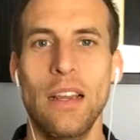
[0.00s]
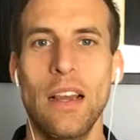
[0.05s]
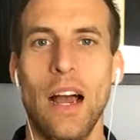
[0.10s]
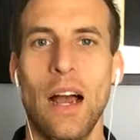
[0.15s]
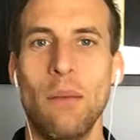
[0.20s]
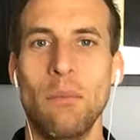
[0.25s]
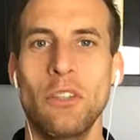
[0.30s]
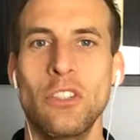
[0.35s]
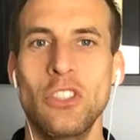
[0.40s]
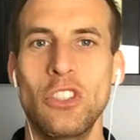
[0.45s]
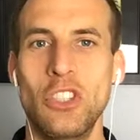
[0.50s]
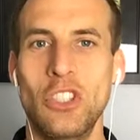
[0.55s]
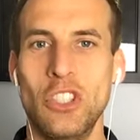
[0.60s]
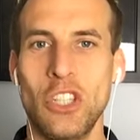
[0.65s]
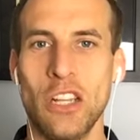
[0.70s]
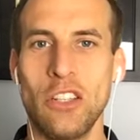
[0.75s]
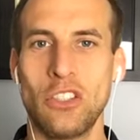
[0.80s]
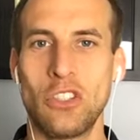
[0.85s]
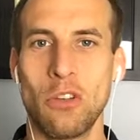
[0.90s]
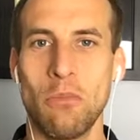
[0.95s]
um,
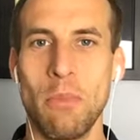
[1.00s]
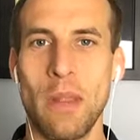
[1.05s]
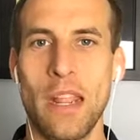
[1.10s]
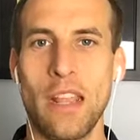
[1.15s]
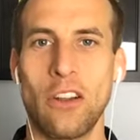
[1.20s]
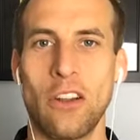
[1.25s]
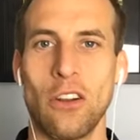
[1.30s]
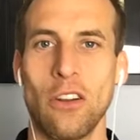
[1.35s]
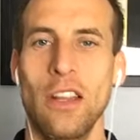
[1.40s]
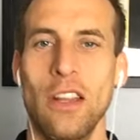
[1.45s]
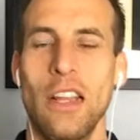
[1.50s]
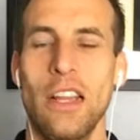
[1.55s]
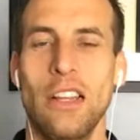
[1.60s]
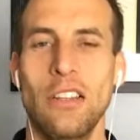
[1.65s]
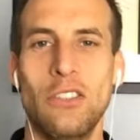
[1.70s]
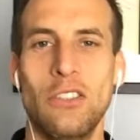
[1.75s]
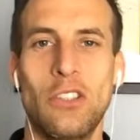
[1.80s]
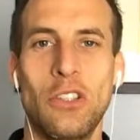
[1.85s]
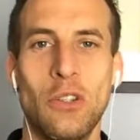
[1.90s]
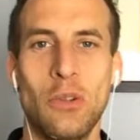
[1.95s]
gentle manner
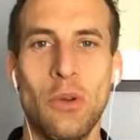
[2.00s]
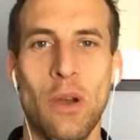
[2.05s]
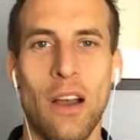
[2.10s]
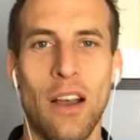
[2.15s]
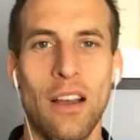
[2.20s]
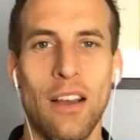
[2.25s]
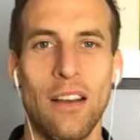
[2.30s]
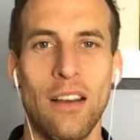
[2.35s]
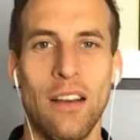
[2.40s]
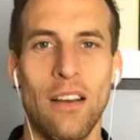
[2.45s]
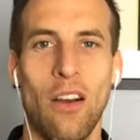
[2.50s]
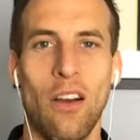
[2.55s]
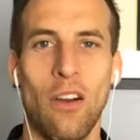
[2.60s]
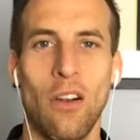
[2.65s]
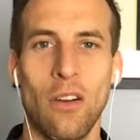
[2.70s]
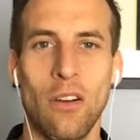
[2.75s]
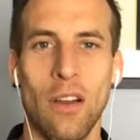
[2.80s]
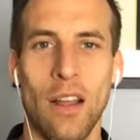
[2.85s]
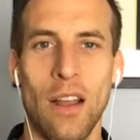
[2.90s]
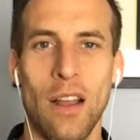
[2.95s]
to uh,
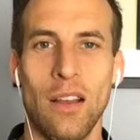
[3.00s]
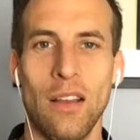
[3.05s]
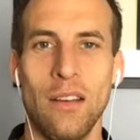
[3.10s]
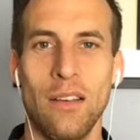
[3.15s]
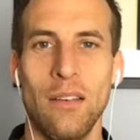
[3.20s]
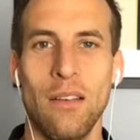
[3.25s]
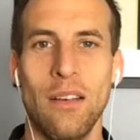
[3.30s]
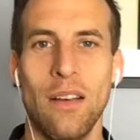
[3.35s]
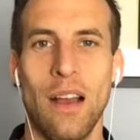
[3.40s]
our, uh,